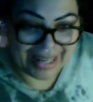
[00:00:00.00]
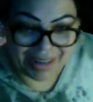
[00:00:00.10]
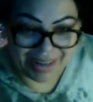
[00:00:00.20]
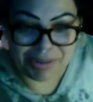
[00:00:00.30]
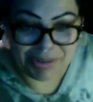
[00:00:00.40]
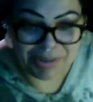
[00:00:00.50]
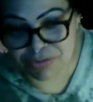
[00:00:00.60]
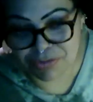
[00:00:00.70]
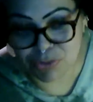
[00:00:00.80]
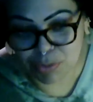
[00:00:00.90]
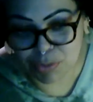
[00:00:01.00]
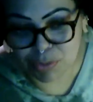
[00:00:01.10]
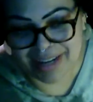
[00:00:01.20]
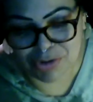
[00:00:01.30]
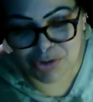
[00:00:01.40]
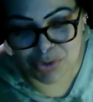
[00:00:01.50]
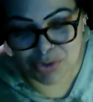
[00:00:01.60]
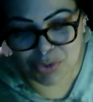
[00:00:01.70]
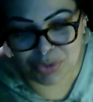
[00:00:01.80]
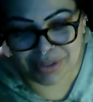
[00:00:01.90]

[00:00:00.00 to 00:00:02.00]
out of our full potential.